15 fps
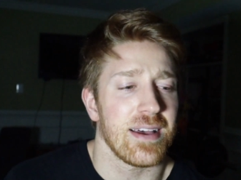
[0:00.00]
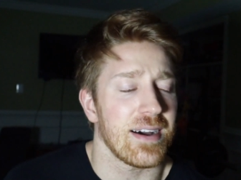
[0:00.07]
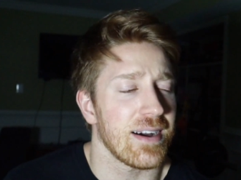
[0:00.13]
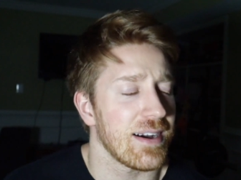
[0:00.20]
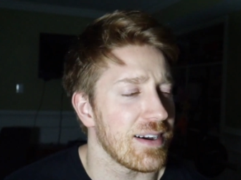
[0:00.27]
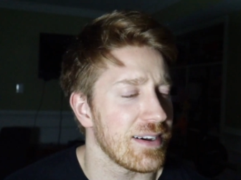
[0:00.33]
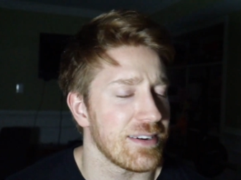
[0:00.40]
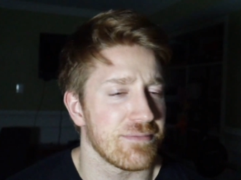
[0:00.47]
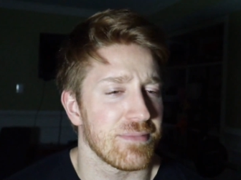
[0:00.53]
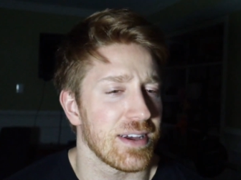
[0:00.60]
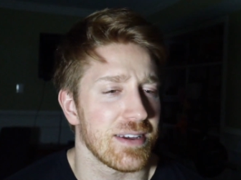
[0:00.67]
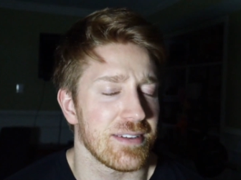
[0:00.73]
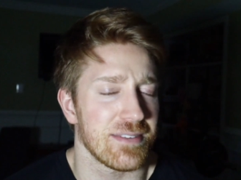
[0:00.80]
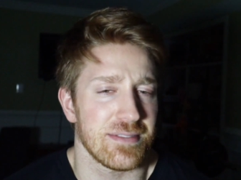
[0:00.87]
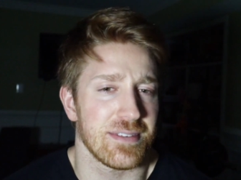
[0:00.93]
uh,
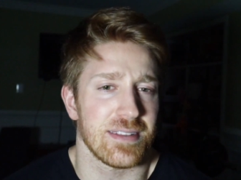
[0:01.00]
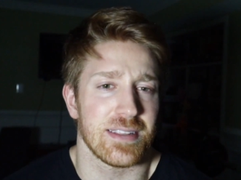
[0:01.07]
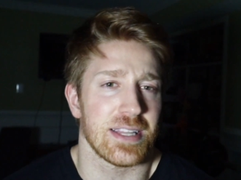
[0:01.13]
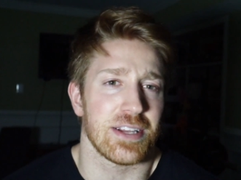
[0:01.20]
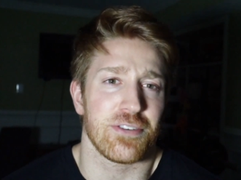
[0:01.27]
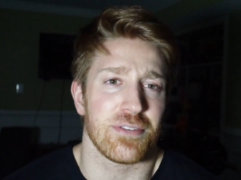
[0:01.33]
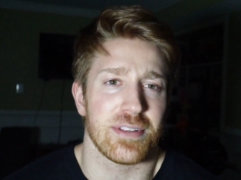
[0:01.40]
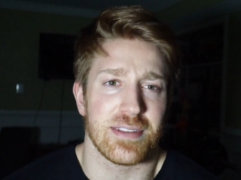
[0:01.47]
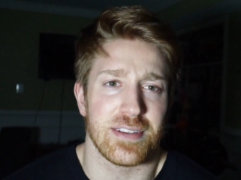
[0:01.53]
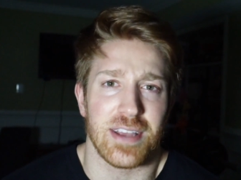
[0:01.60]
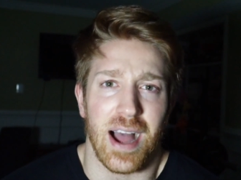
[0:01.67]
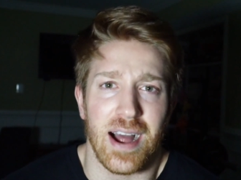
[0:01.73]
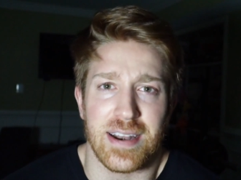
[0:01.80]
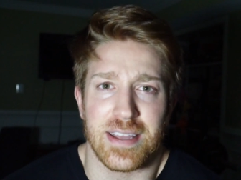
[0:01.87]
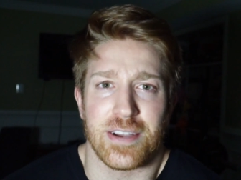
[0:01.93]
a
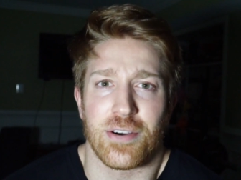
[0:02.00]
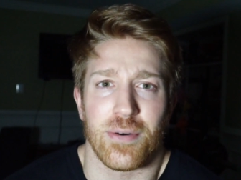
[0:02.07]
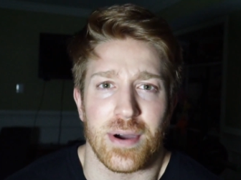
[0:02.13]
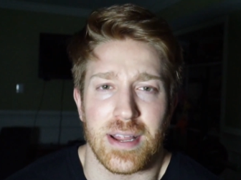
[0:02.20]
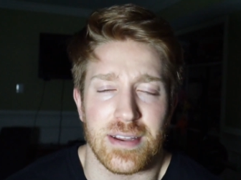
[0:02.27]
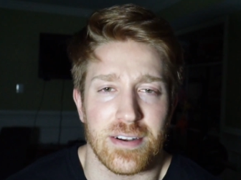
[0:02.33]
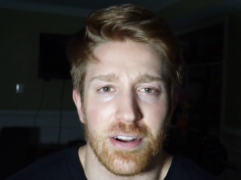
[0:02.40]
Yachty coin?